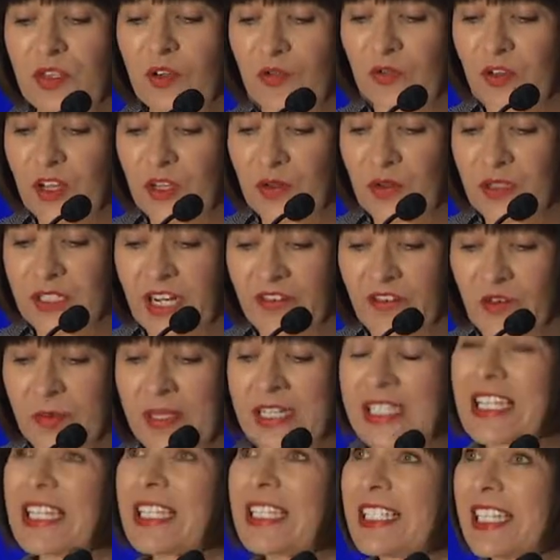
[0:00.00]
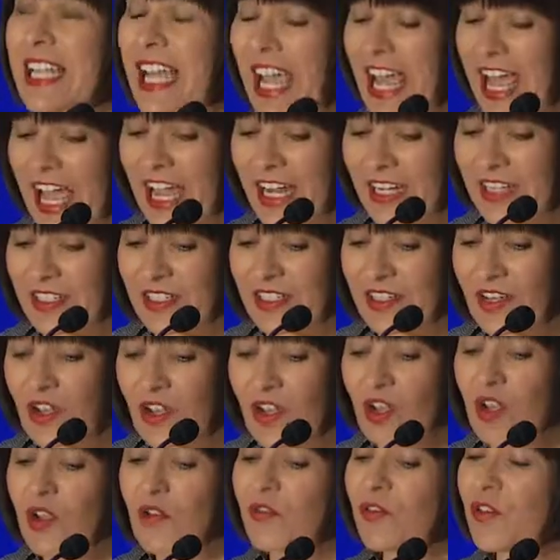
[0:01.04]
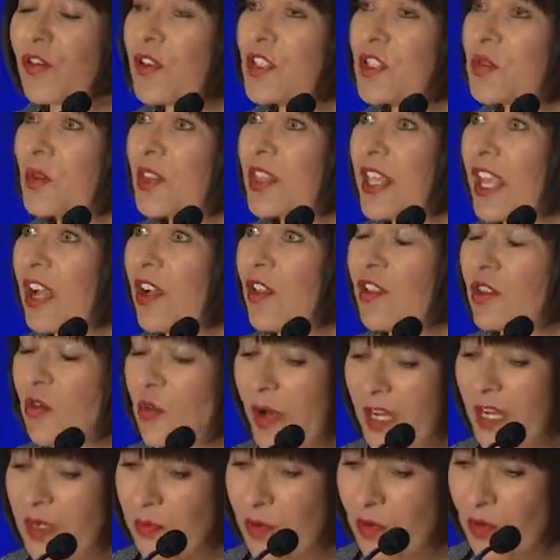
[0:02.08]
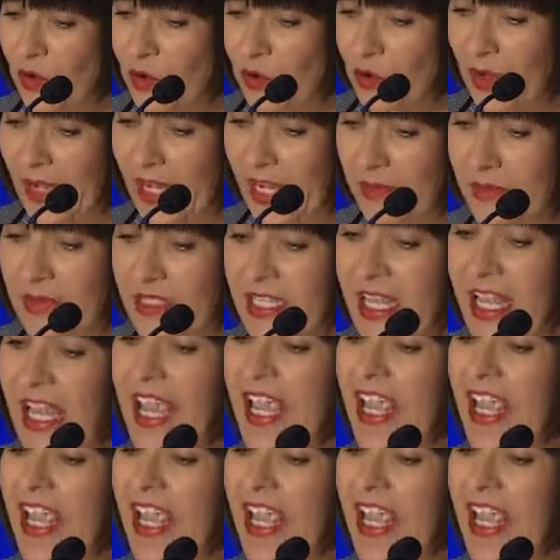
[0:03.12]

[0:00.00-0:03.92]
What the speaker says: the federal government to act, first with health grant programs,